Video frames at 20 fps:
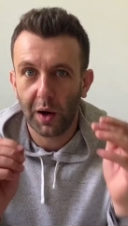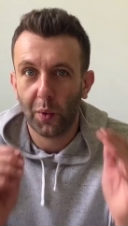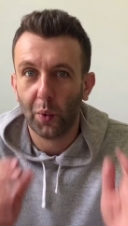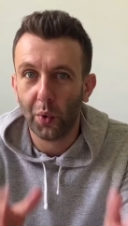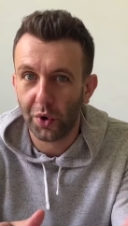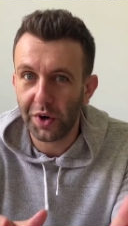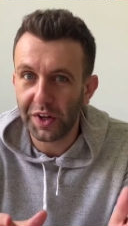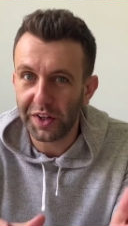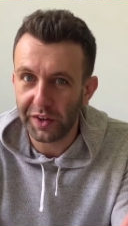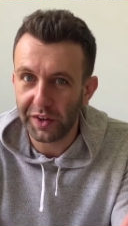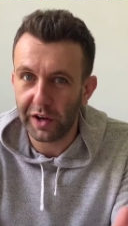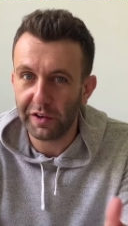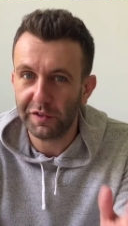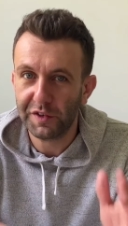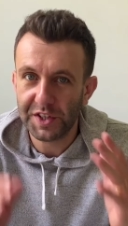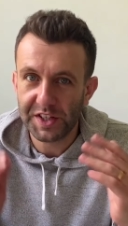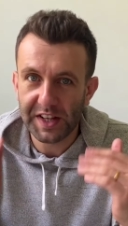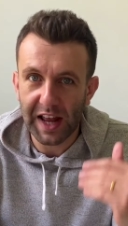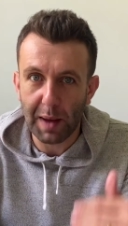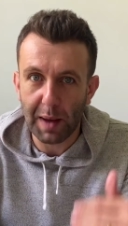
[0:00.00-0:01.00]
A warning though for
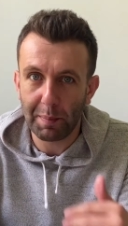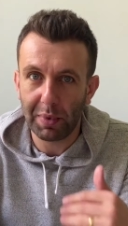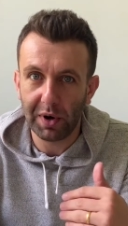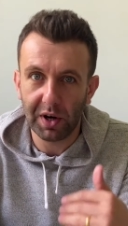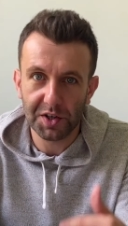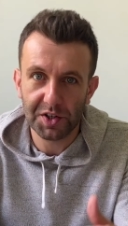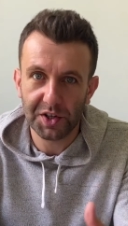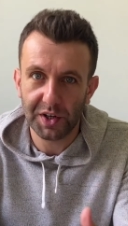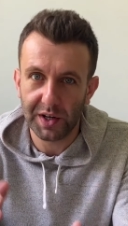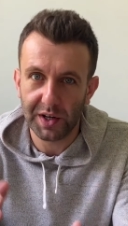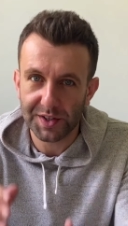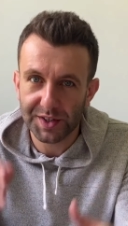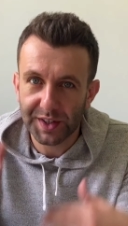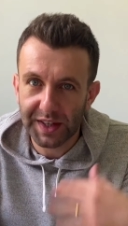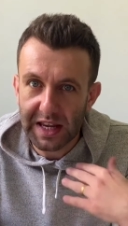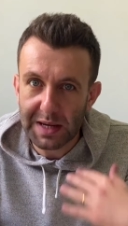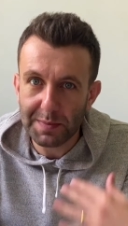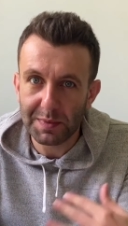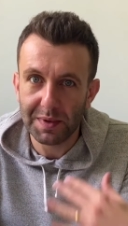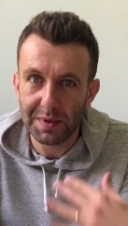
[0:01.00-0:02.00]
stacked bar charts,
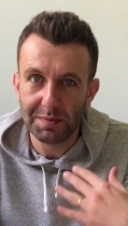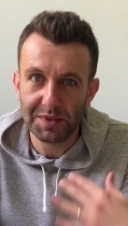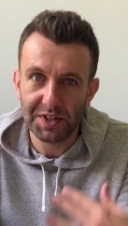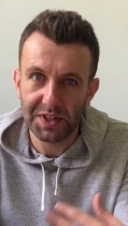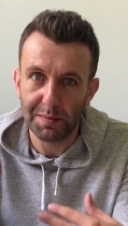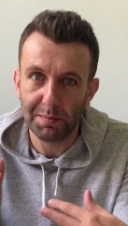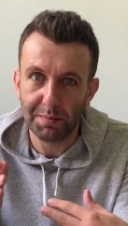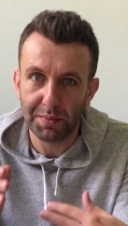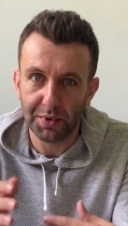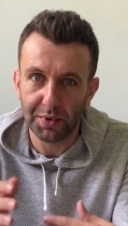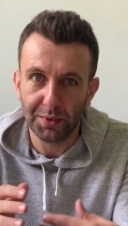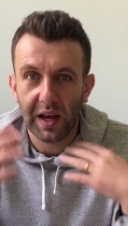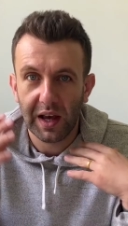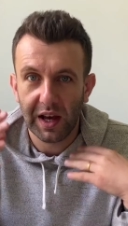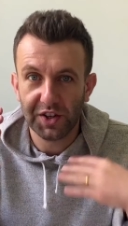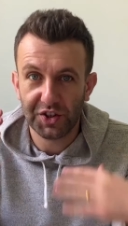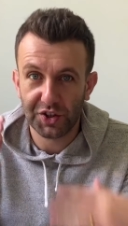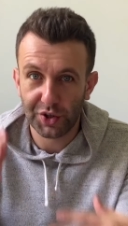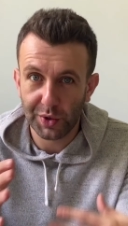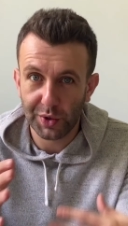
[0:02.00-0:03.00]
keep them simple.
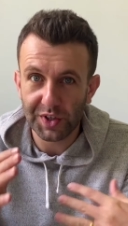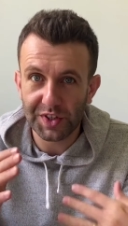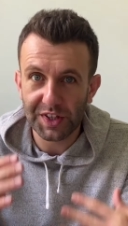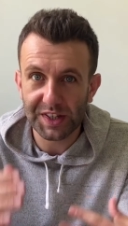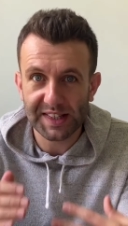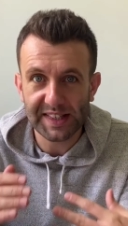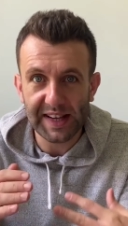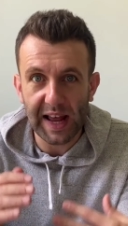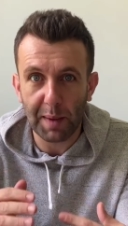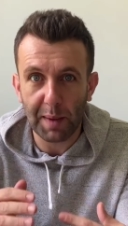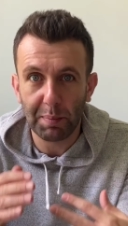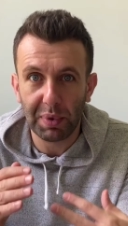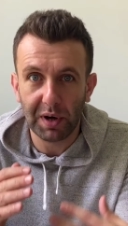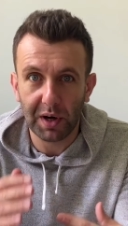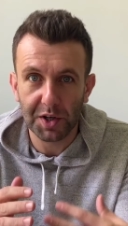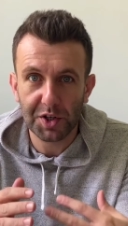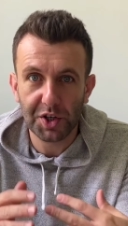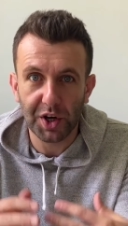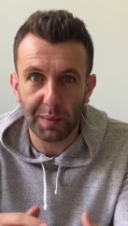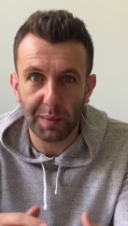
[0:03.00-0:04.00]
As soon as a stacked
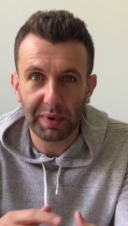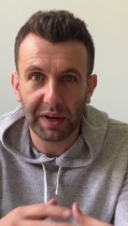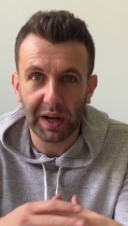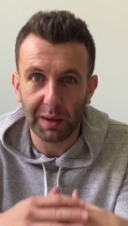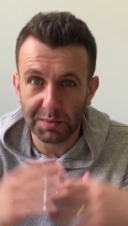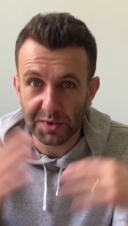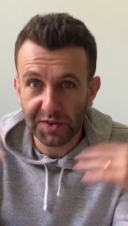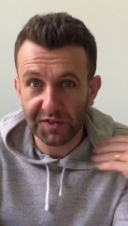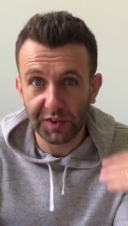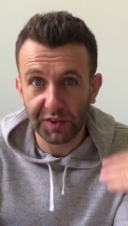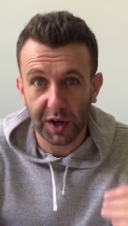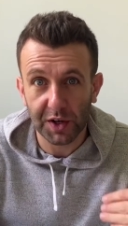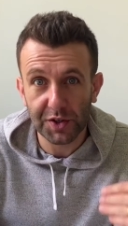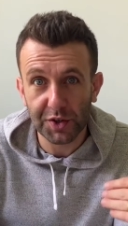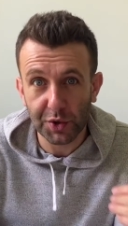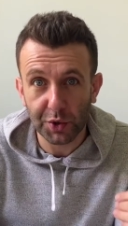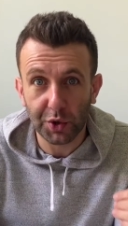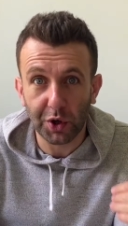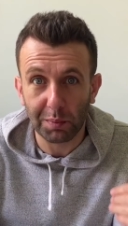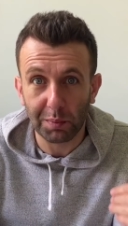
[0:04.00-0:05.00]
bar chart becomes far
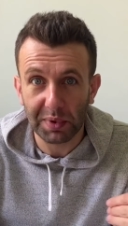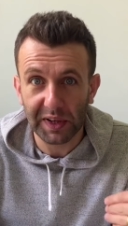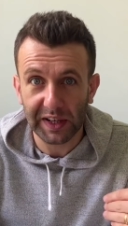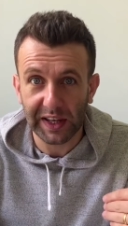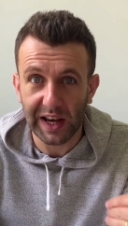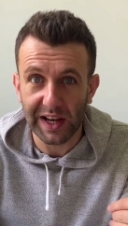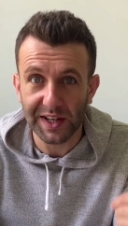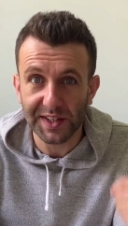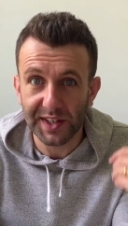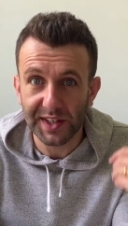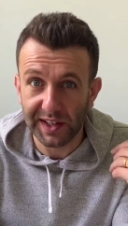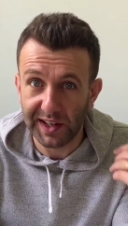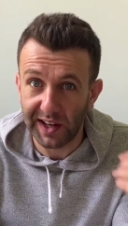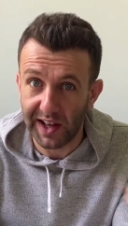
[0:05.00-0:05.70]
too complicated,